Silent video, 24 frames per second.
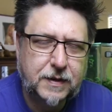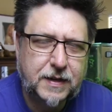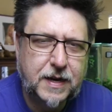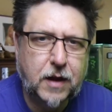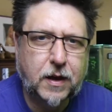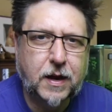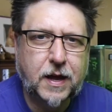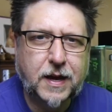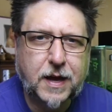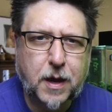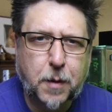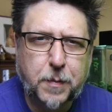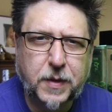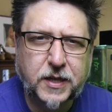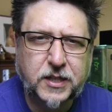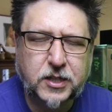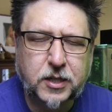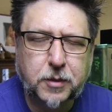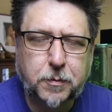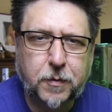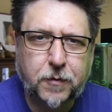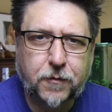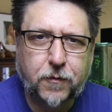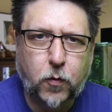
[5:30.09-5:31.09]
Now, like I
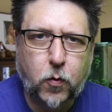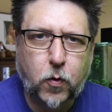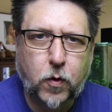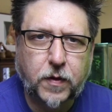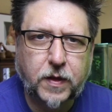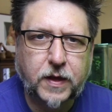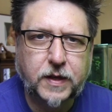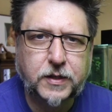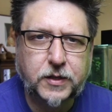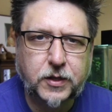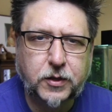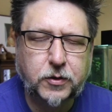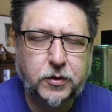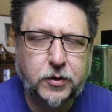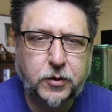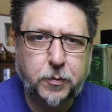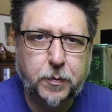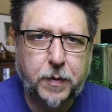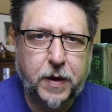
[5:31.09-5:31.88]
mentioned before, they do